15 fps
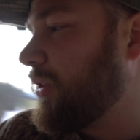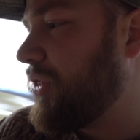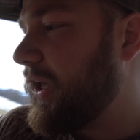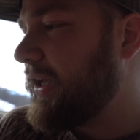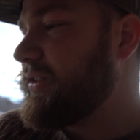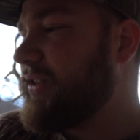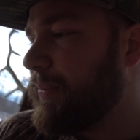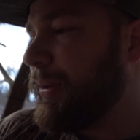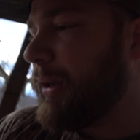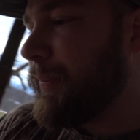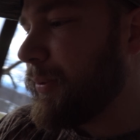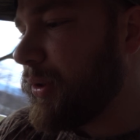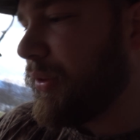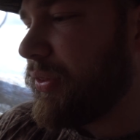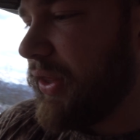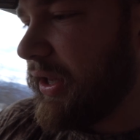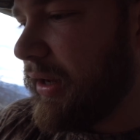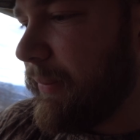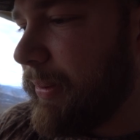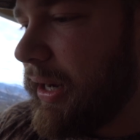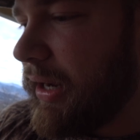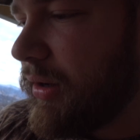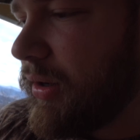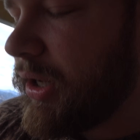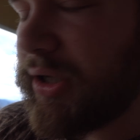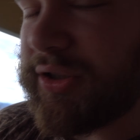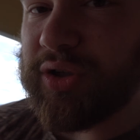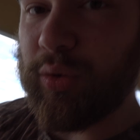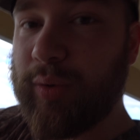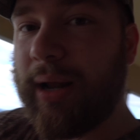Things that people don't think about.
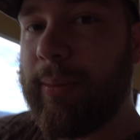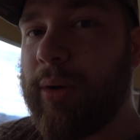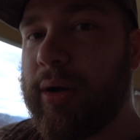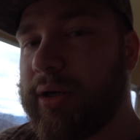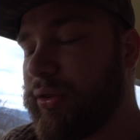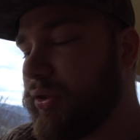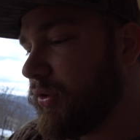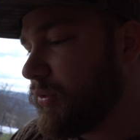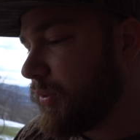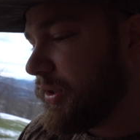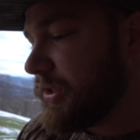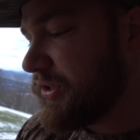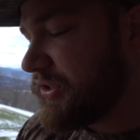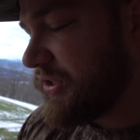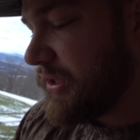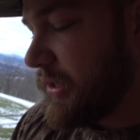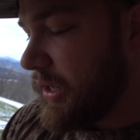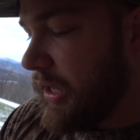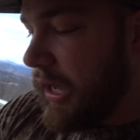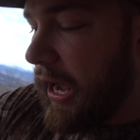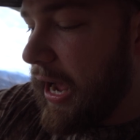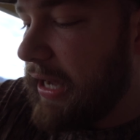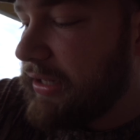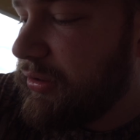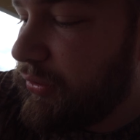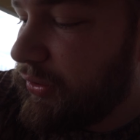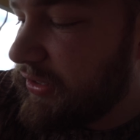So when I'm walking through the woods, I do